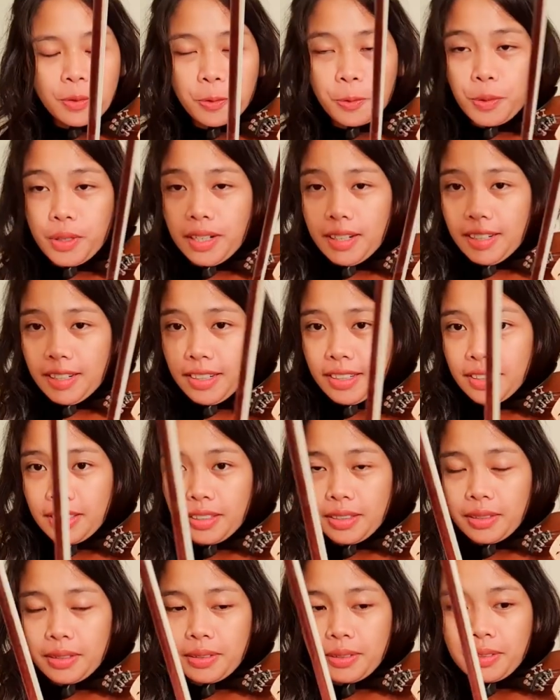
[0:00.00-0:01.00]

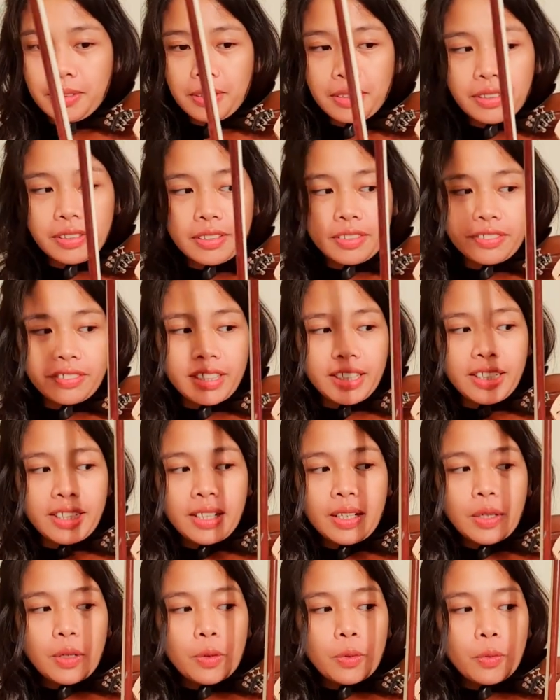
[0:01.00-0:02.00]
1, 2, 3, 1, 2, 3,
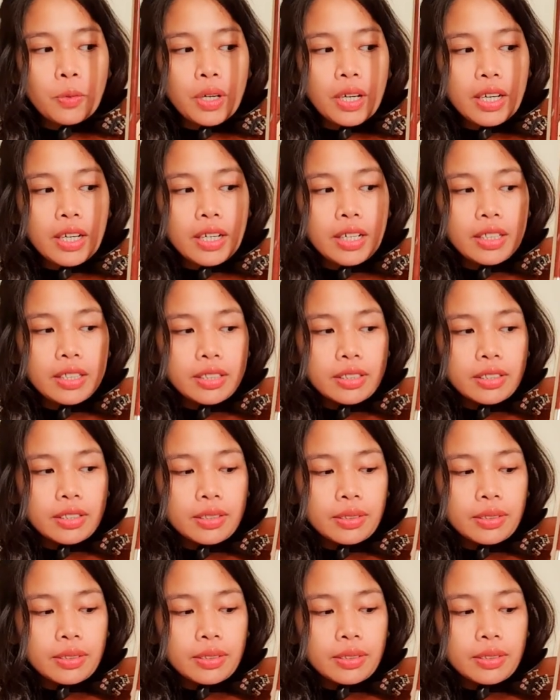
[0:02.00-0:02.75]
1,